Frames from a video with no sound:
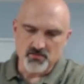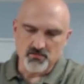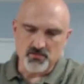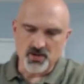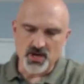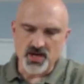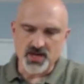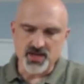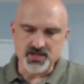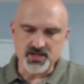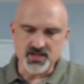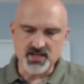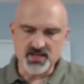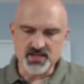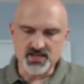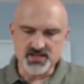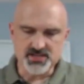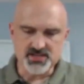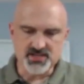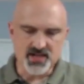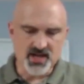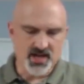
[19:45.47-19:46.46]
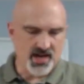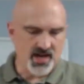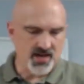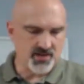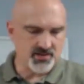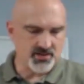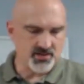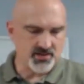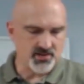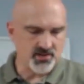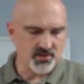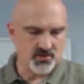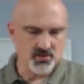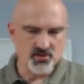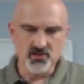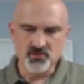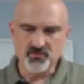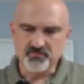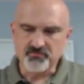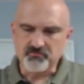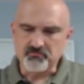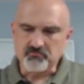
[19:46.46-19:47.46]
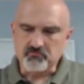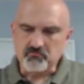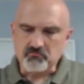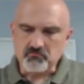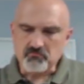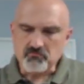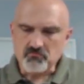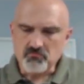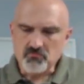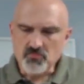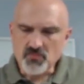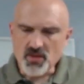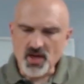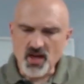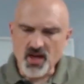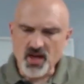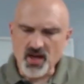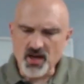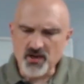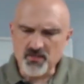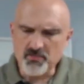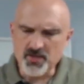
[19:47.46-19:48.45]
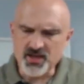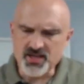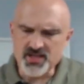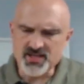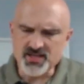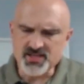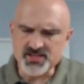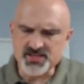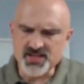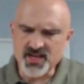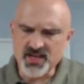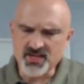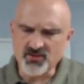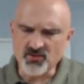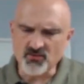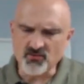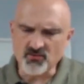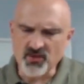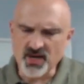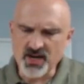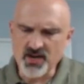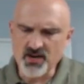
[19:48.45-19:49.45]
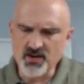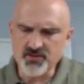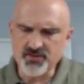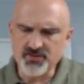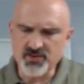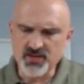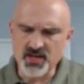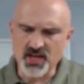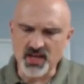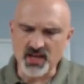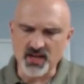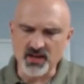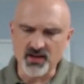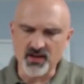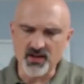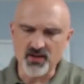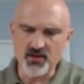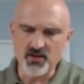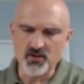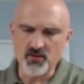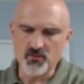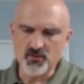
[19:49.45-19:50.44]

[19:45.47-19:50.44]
But it is not a rare thing